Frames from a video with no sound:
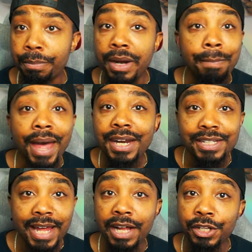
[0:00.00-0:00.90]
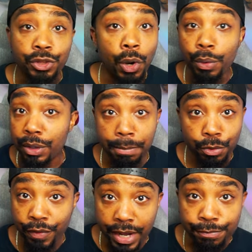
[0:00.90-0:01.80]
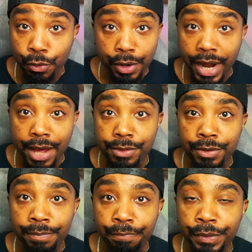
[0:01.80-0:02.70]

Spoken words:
but I'm not exactly throwing a parade for it either.